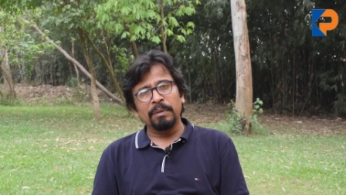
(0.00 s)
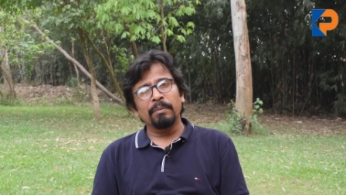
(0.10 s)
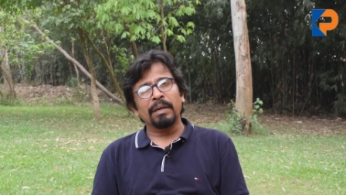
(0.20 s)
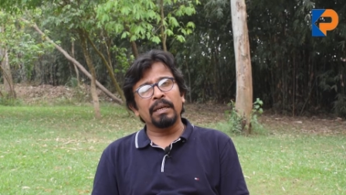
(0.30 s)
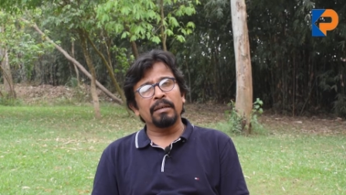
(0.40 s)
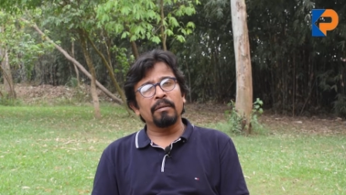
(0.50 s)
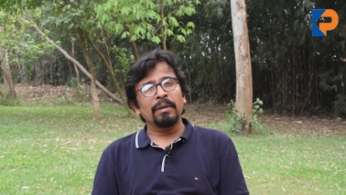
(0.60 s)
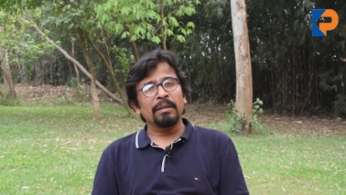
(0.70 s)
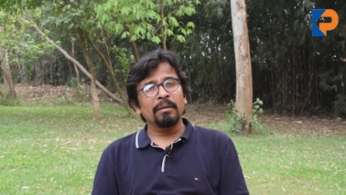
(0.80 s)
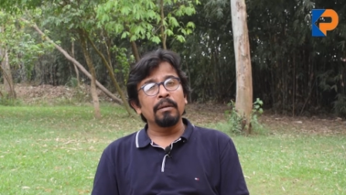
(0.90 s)
been bracketed
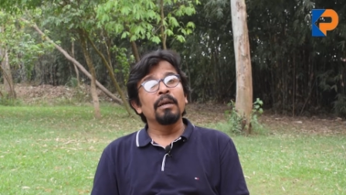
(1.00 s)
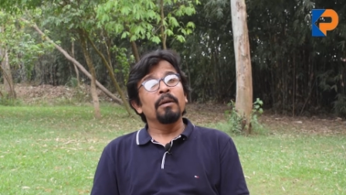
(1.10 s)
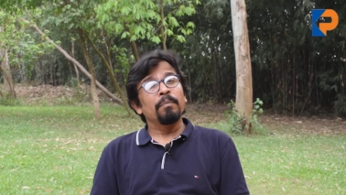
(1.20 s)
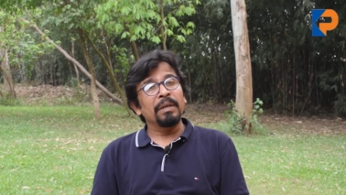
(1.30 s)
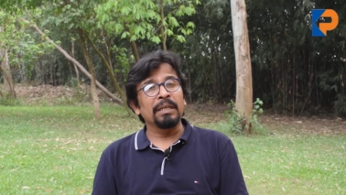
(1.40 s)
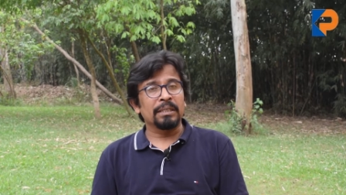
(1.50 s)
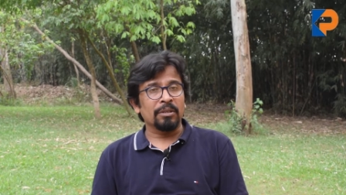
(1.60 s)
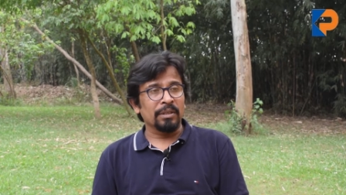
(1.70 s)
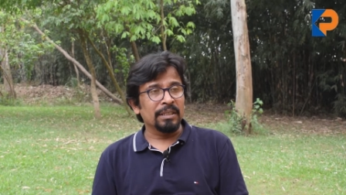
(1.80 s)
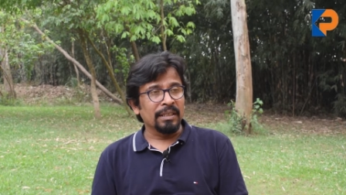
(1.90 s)
by the
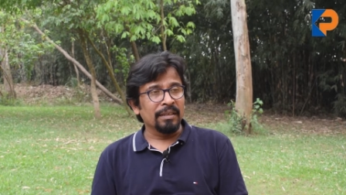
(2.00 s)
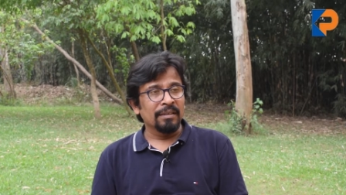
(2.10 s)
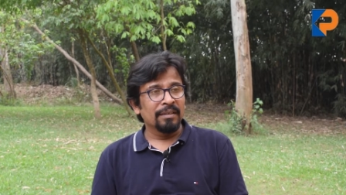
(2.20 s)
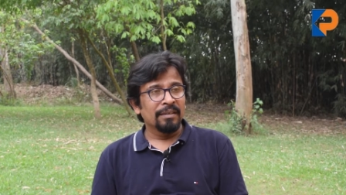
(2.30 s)
prehistoricity.